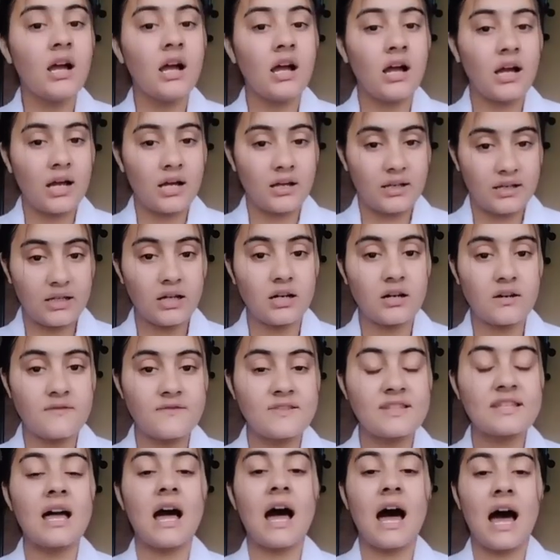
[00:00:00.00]

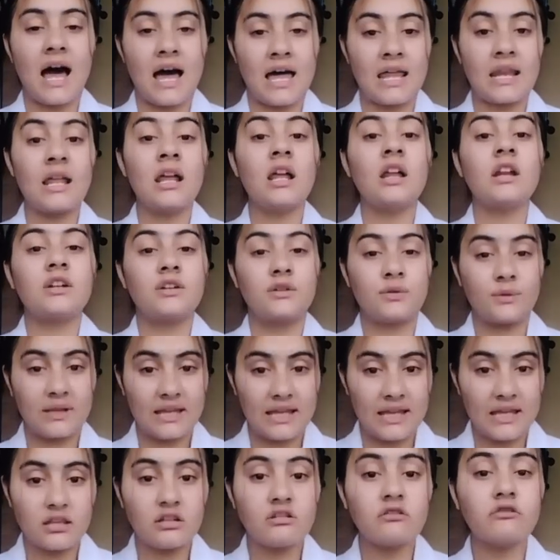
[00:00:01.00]
nerves, are
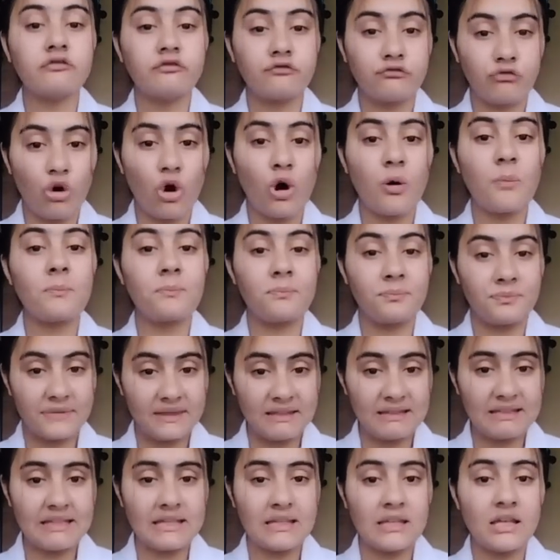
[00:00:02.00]
together form
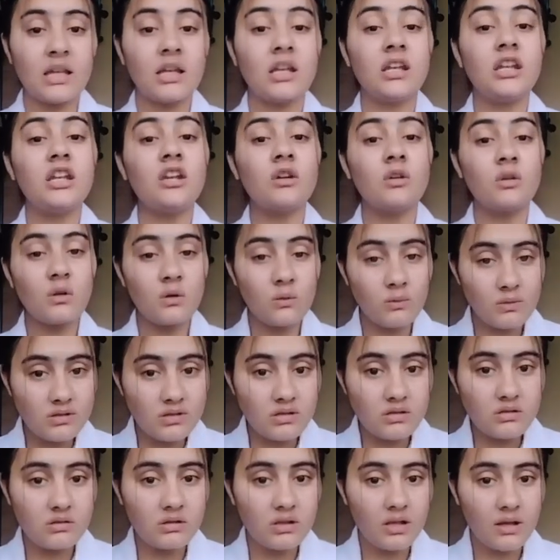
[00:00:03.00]
the
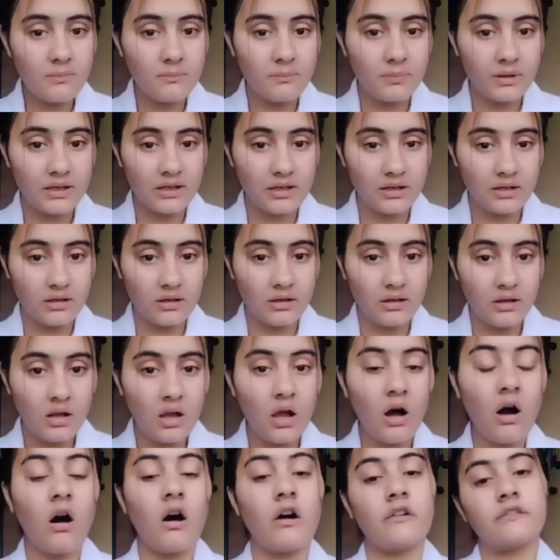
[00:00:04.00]
neurovascular bundle
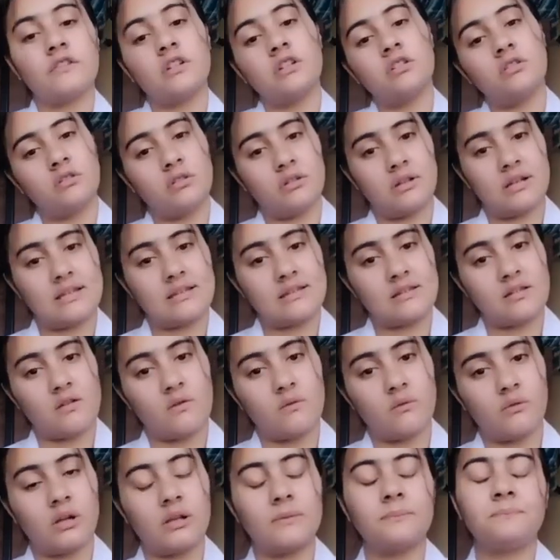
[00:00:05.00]
of the thoracic
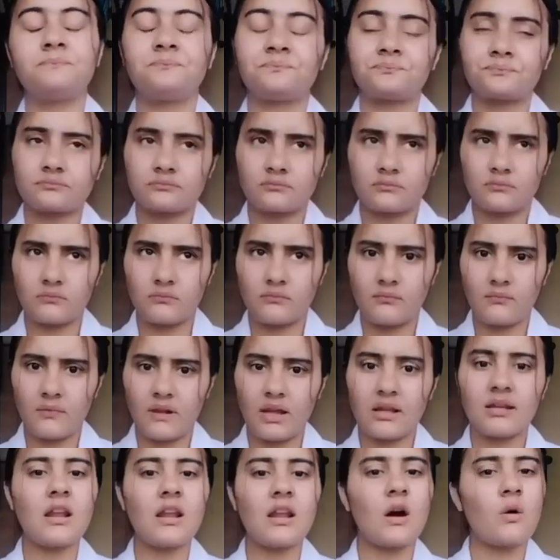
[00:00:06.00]
wall.
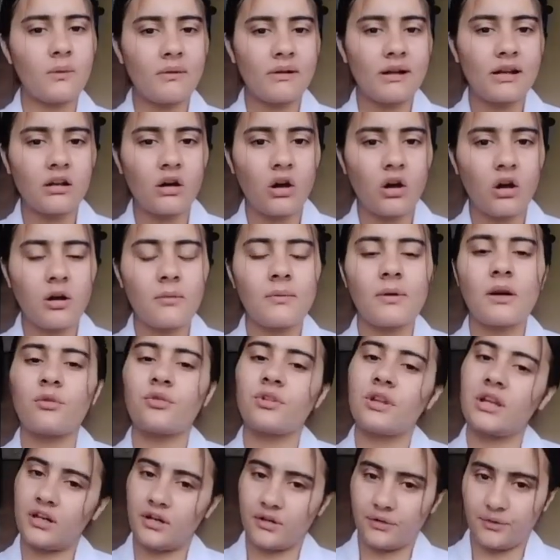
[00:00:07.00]
Now we will talk about
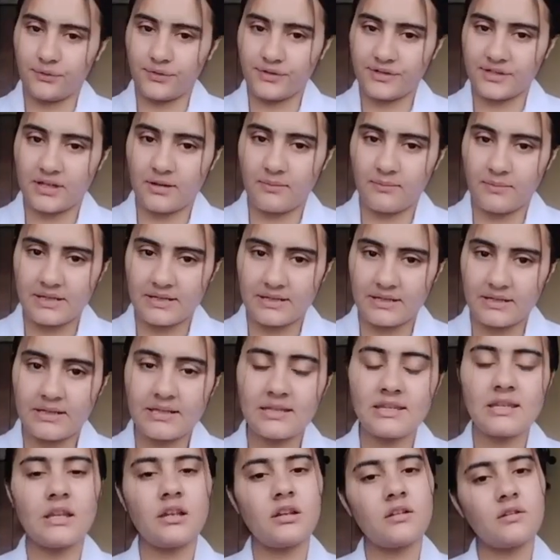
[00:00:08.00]
the intercostal muscles.
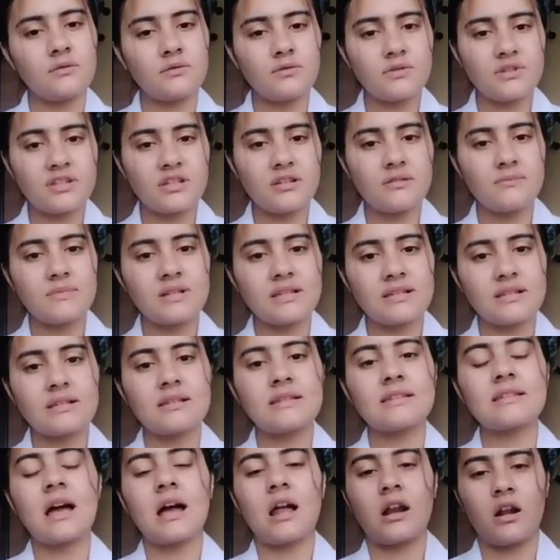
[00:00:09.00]
The intercostal
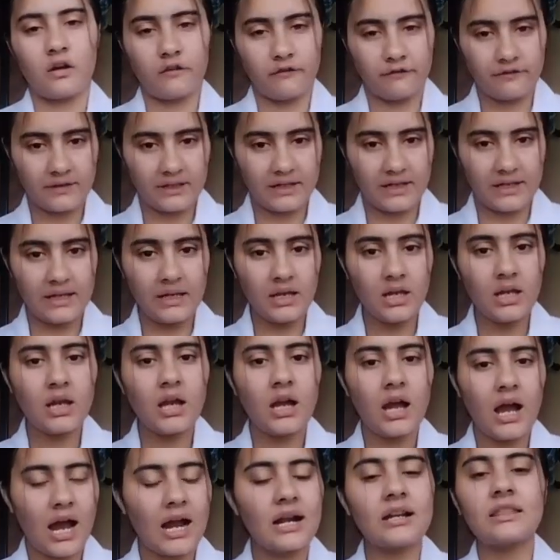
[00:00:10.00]
muscles are three
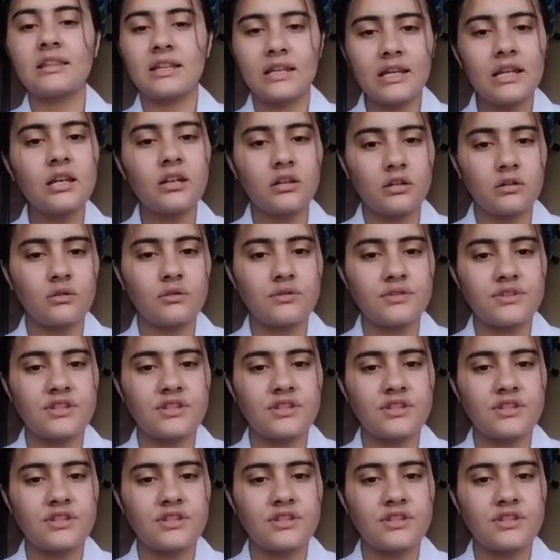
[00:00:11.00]
intercostal